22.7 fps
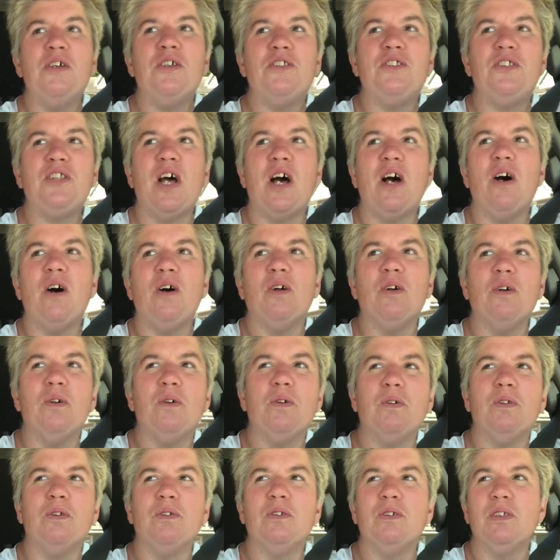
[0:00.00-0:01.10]

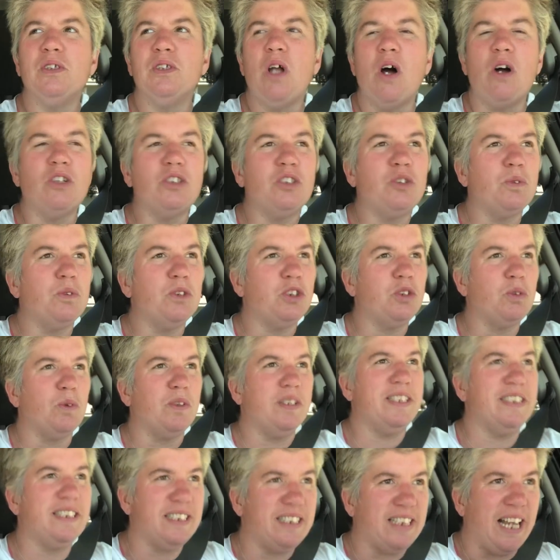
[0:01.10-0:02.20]
So, long story
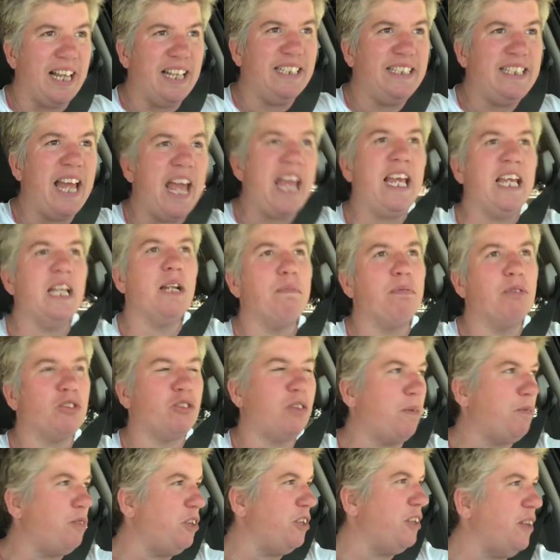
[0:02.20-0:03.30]
short is I had taken a
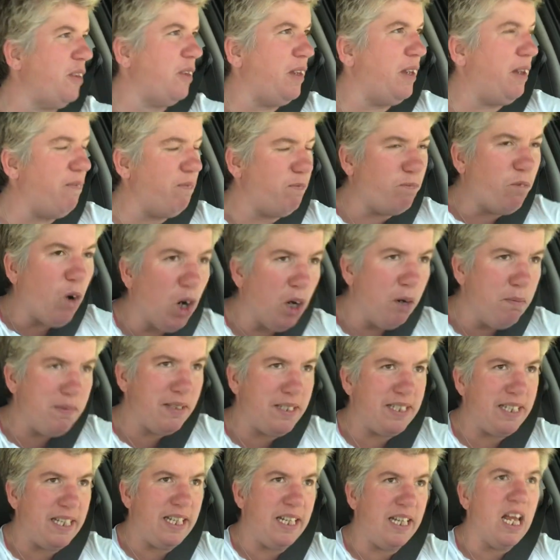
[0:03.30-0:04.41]
prescription to the
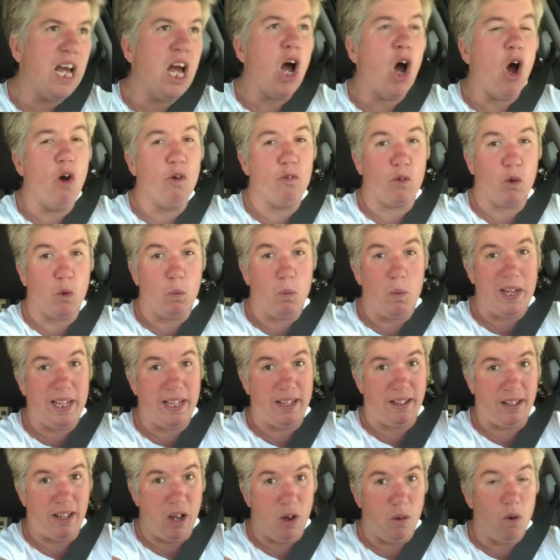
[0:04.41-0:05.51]
pharmacy over a
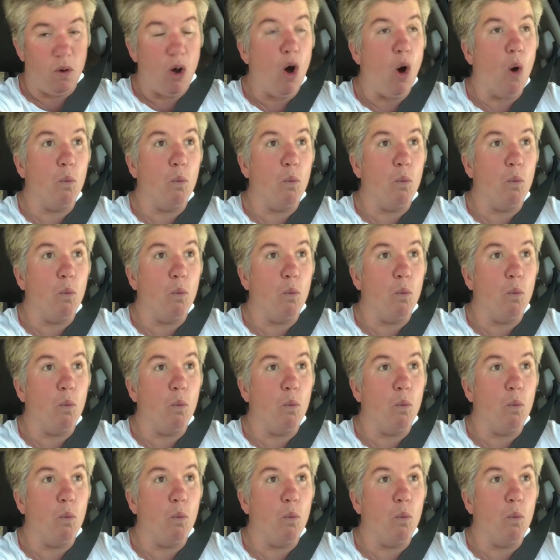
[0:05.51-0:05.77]
week ago.